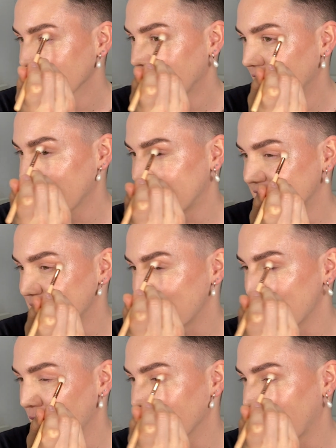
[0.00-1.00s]
because we
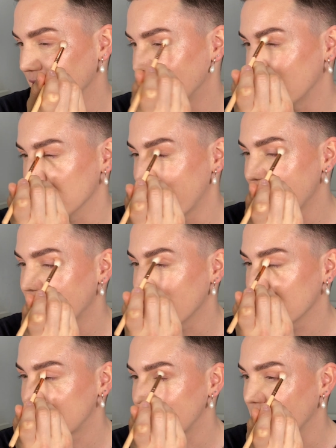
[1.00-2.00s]
weren't allowed to do
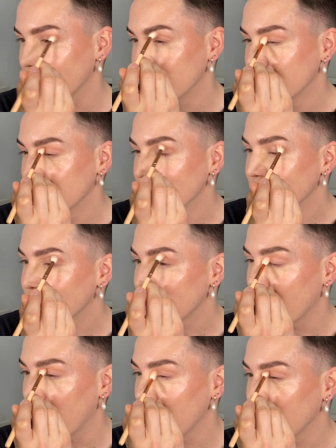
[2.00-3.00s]
makeup. So
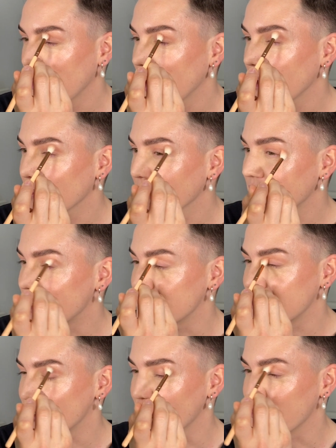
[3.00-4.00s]
yeah, this is
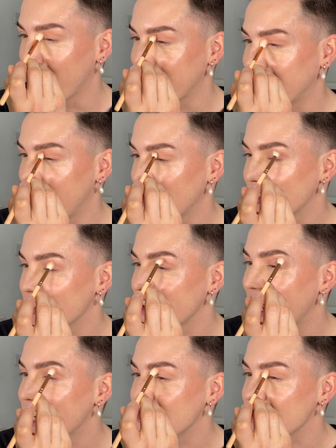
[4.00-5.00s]
sort of my connection to
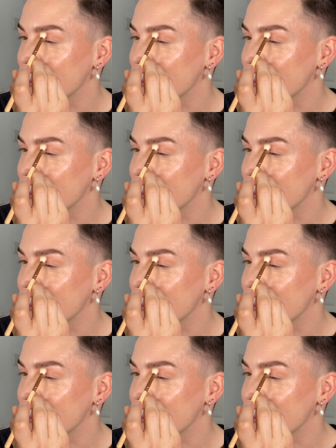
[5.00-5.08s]
Asia.